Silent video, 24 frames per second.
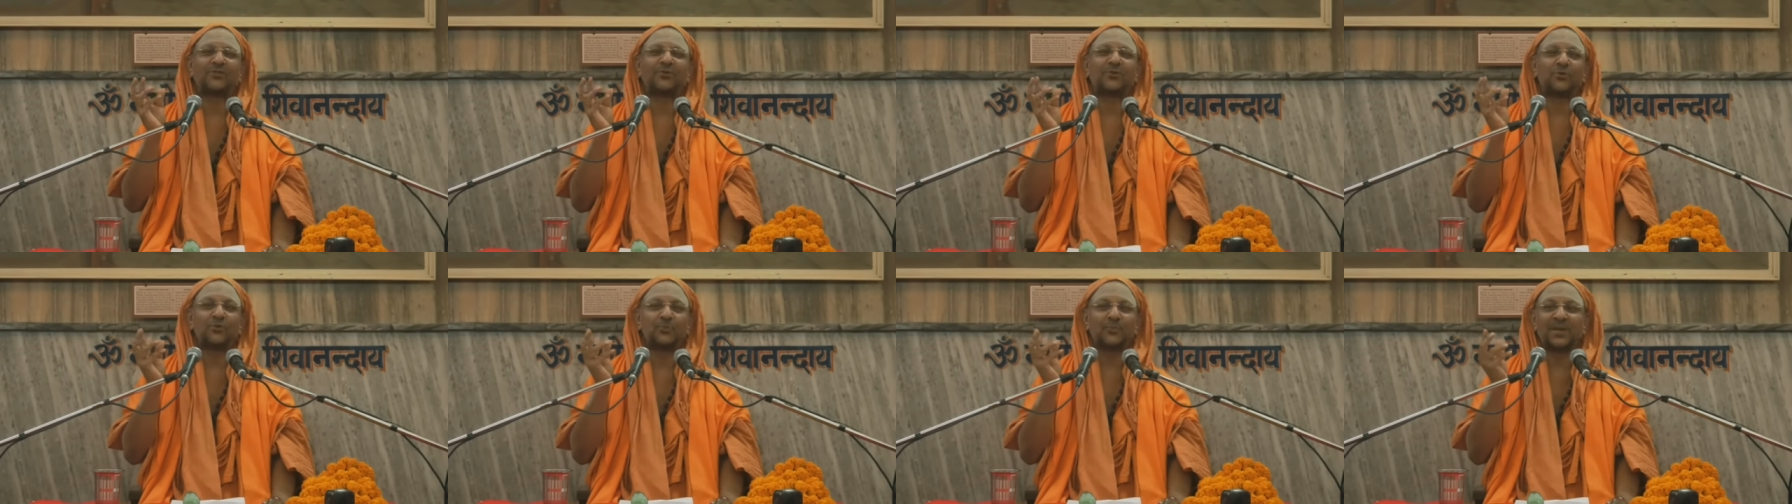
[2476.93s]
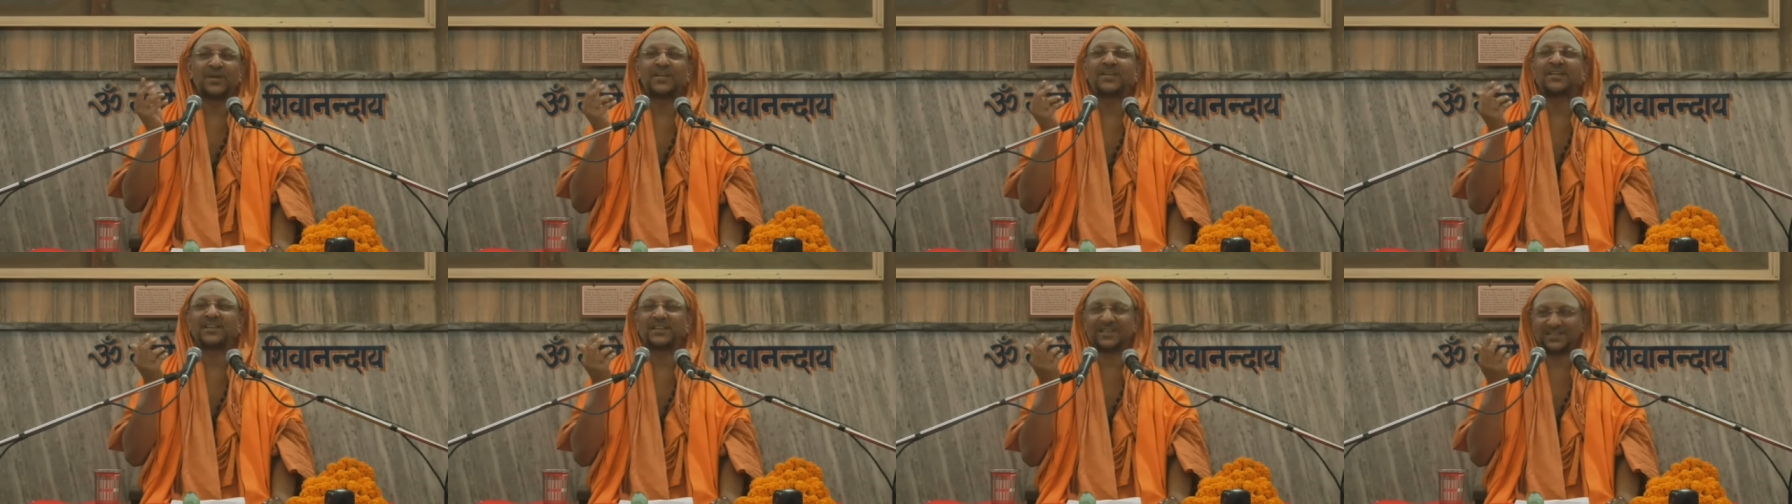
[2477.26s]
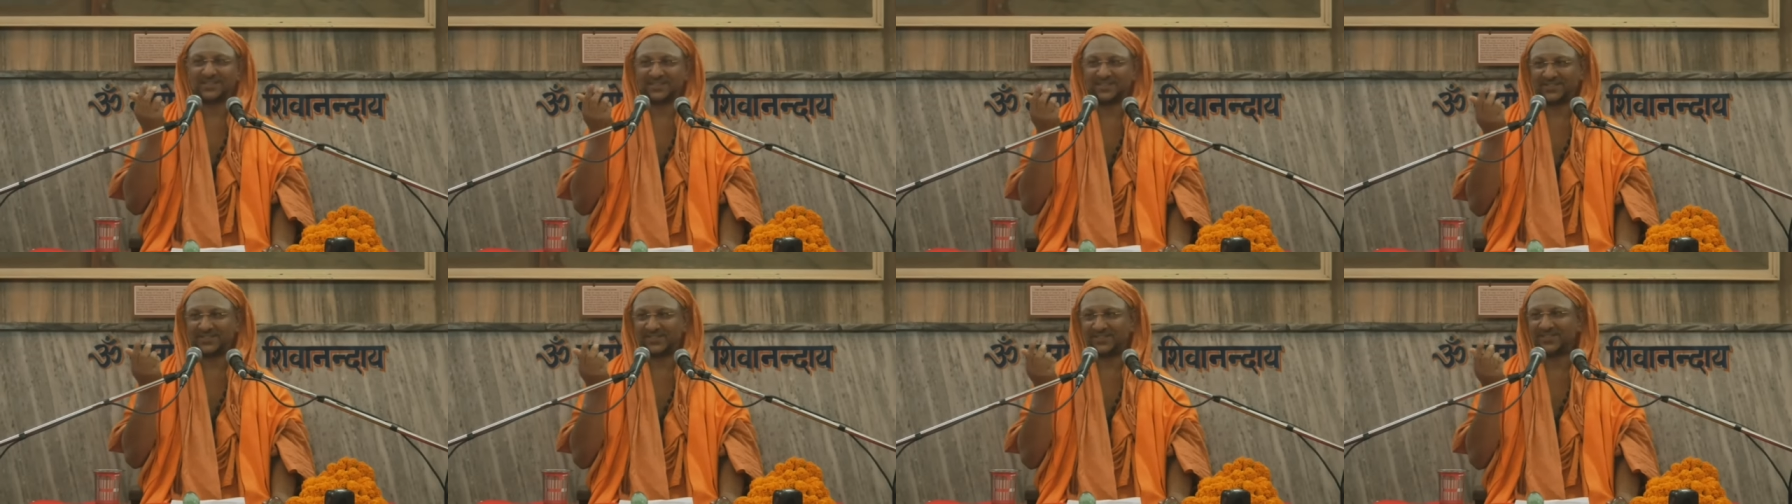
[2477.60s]

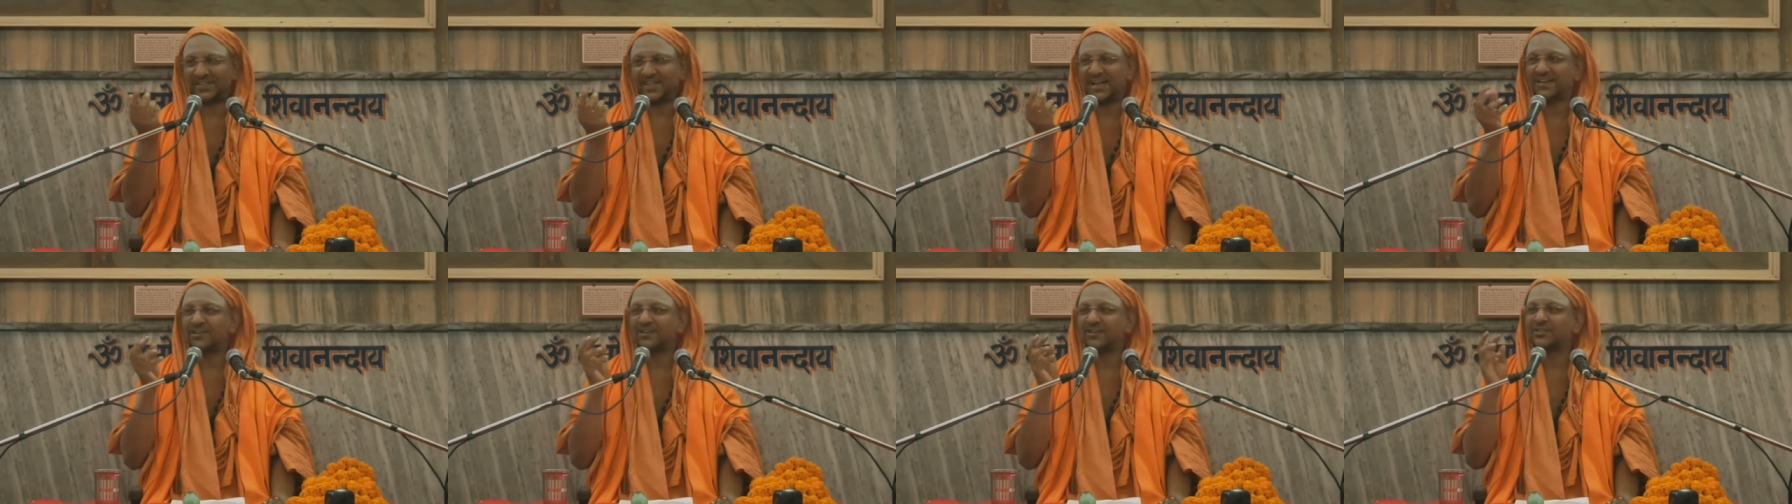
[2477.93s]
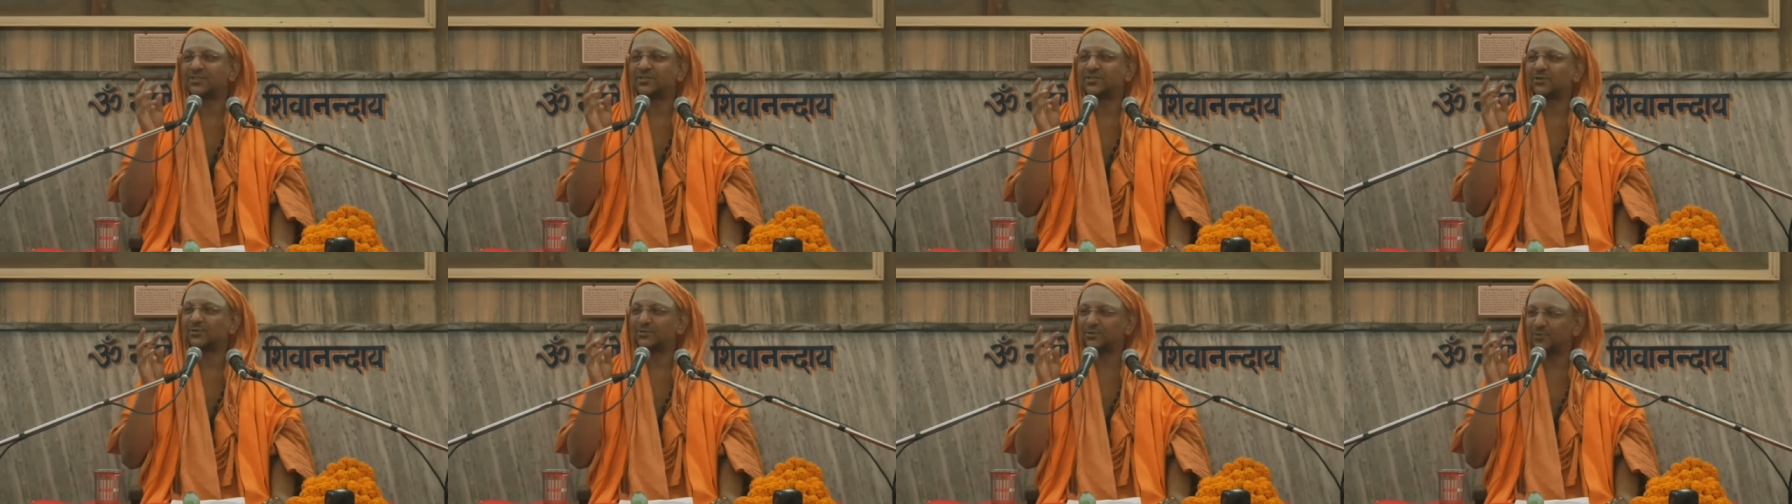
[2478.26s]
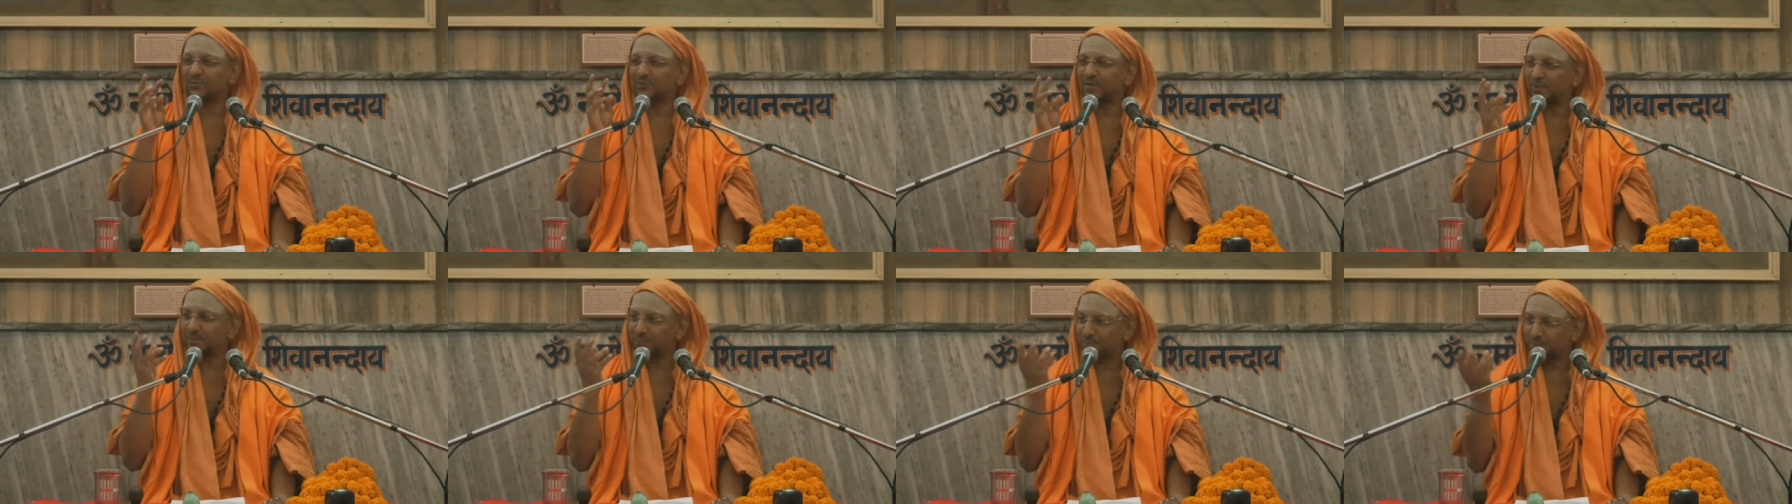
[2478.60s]
humanness. That is
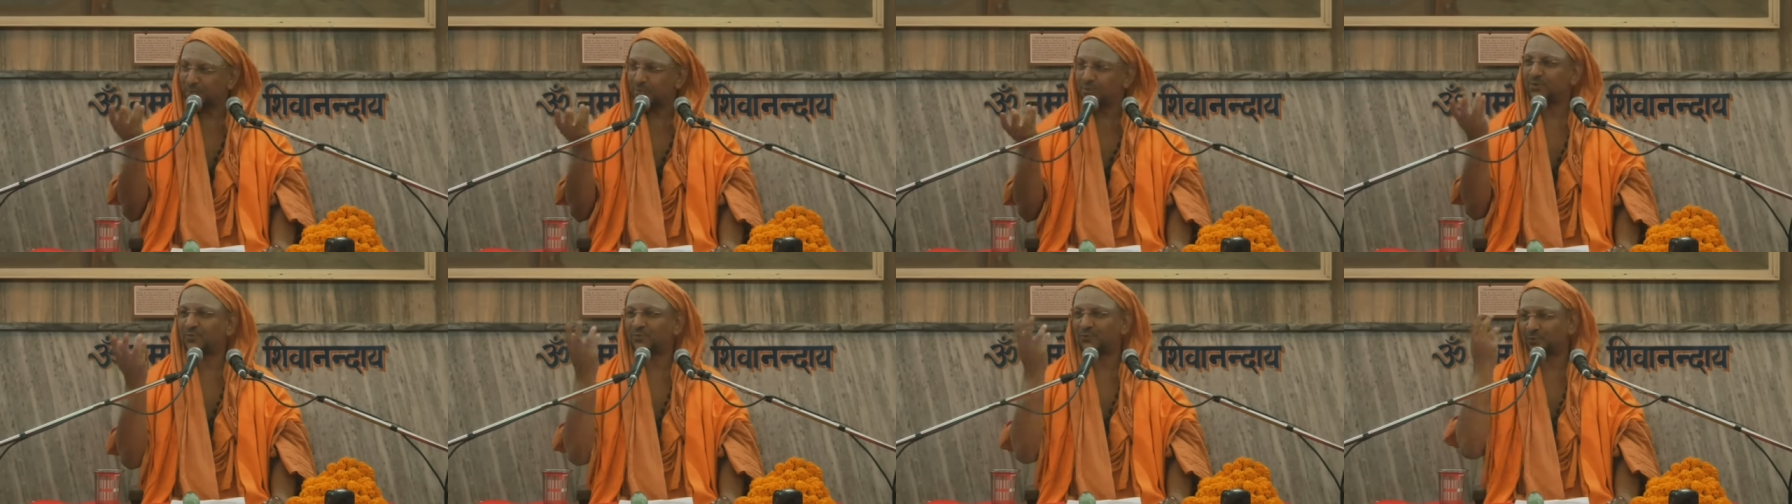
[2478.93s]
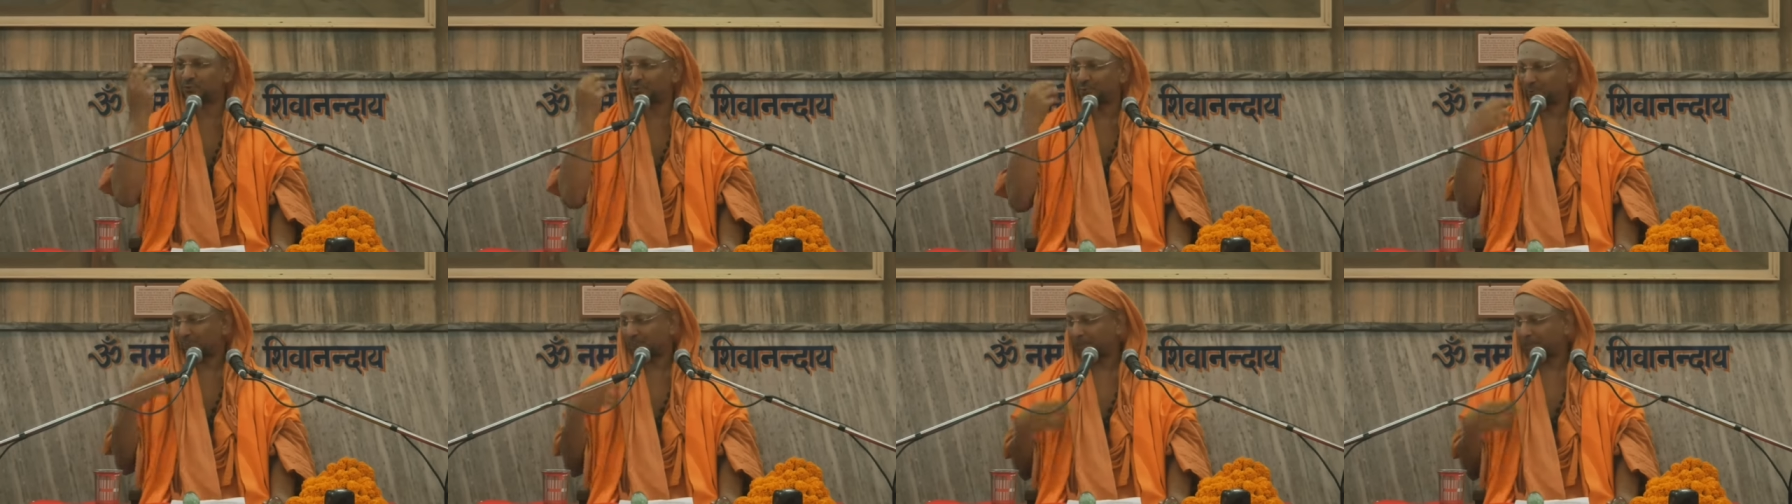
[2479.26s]
also very beautiful.